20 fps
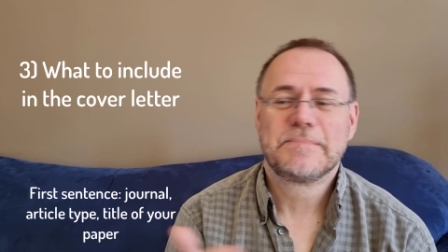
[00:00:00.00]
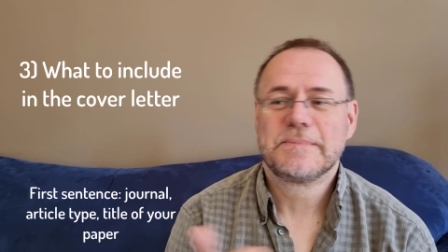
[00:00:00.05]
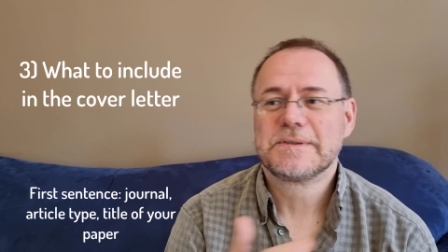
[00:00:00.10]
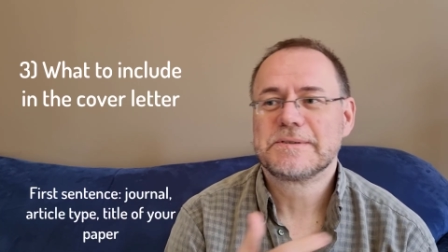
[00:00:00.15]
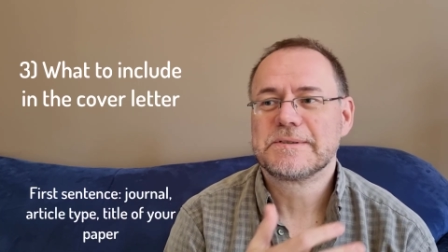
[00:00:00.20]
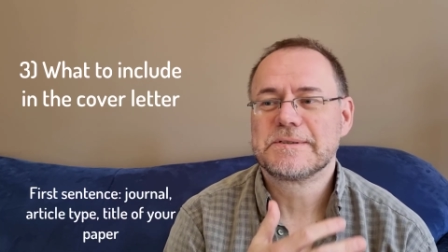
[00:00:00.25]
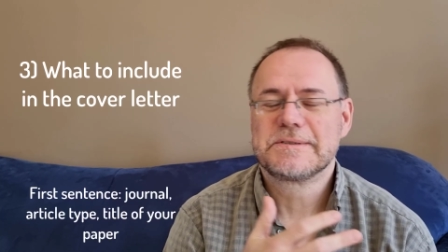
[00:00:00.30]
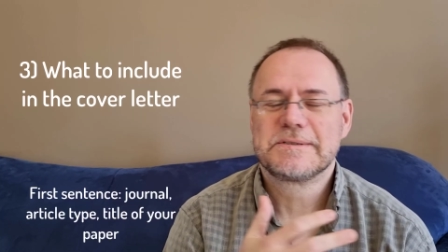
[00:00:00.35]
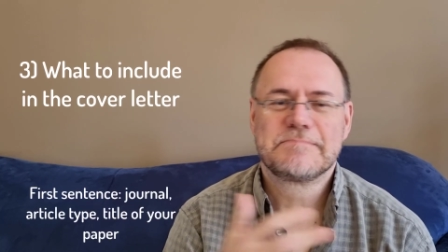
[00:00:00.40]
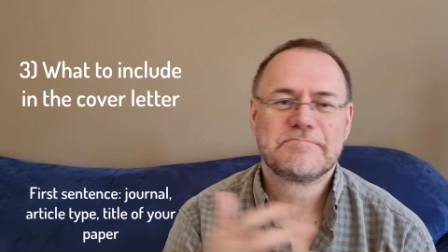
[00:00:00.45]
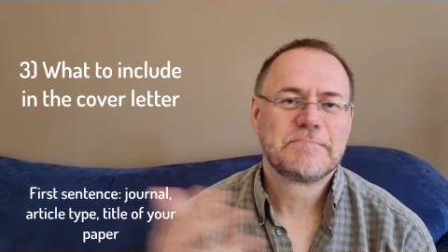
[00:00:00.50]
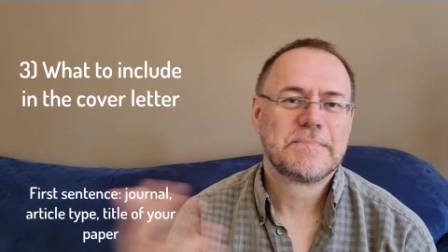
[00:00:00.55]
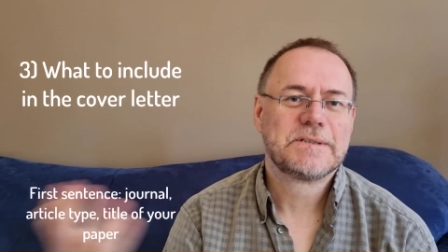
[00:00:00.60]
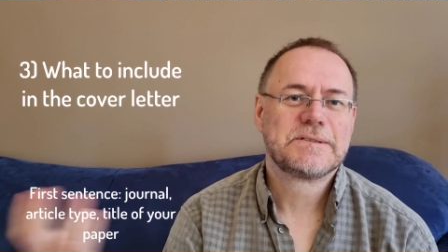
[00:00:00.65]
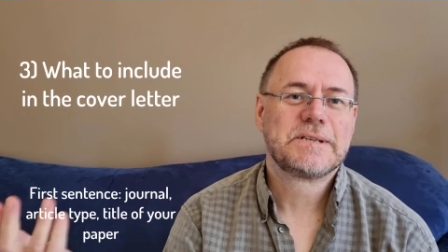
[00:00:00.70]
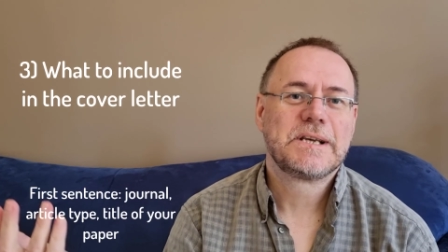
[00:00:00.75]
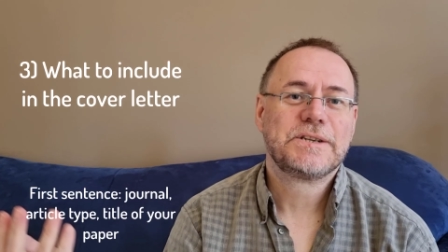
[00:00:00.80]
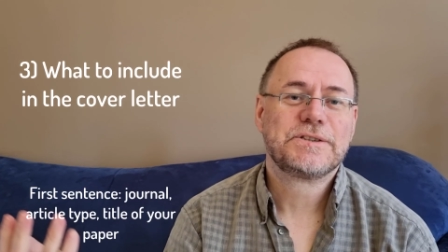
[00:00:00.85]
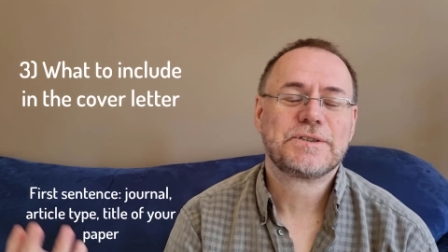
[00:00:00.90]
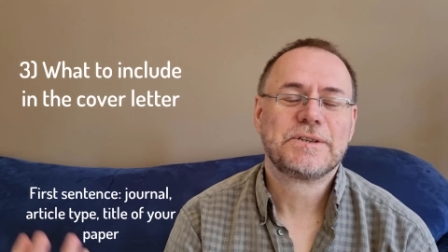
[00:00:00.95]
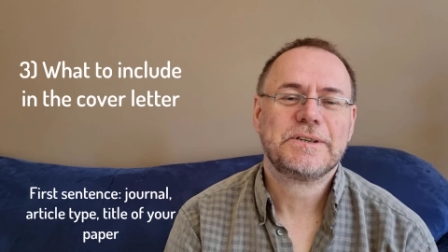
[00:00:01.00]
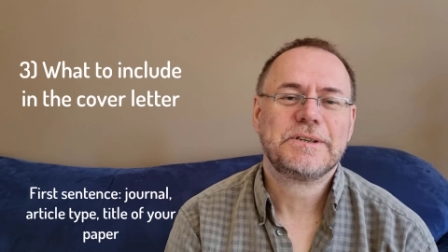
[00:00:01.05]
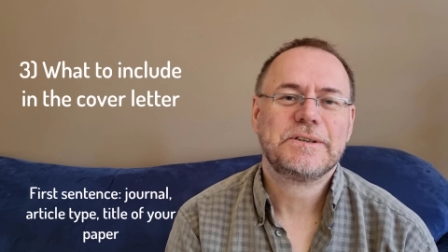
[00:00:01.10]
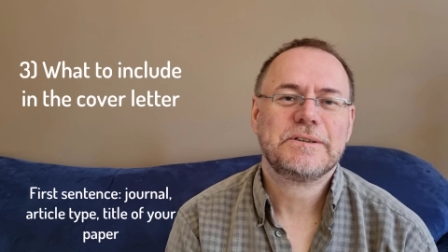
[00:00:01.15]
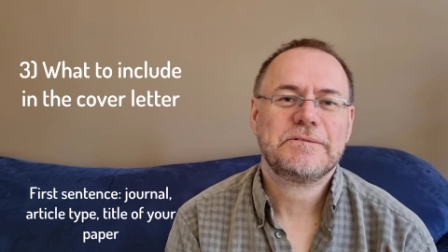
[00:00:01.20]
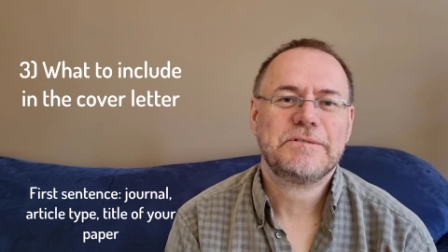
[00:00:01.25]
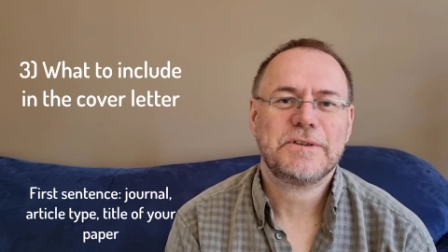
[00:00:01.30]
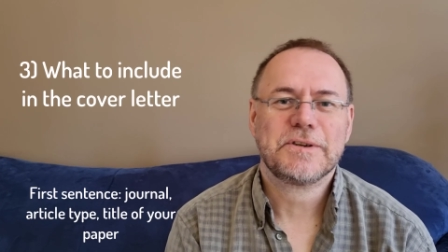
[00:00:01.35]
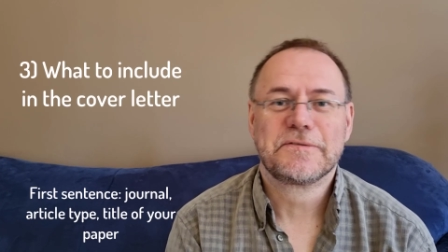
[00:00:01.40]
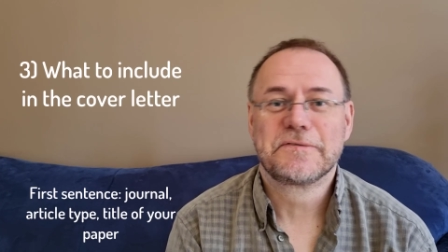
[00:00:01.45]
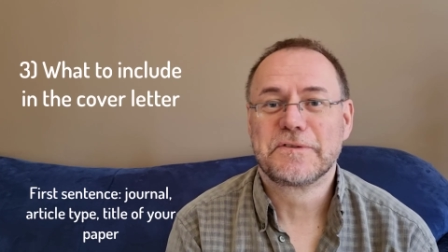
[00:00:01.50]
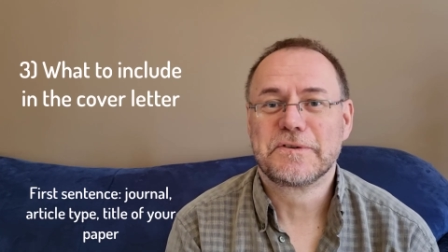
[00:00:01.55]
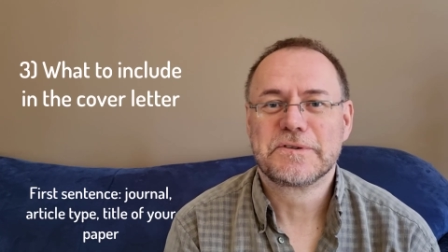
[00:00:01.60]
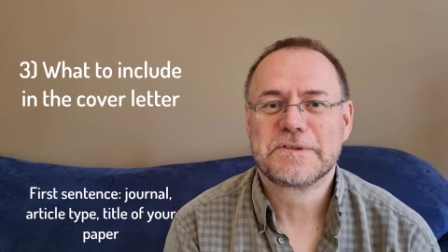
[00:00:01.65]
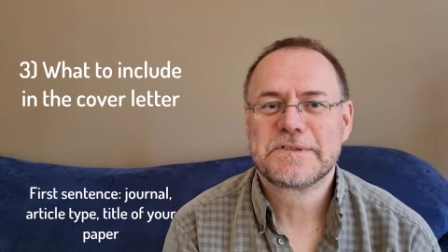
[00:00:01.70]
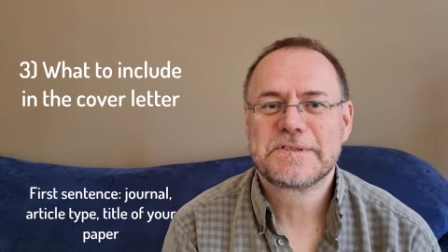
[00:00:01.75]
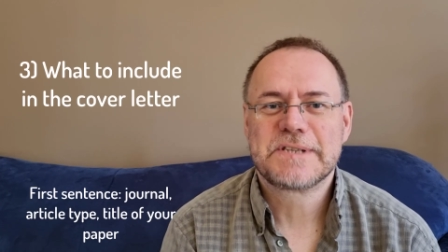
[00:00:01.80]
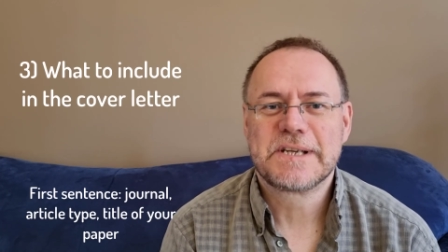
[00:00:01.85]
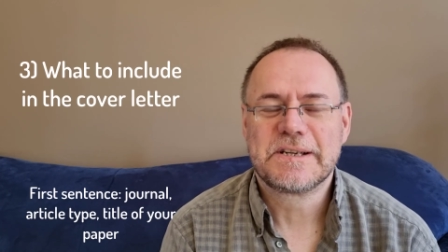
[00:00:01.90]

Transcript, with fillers: This is essentially your first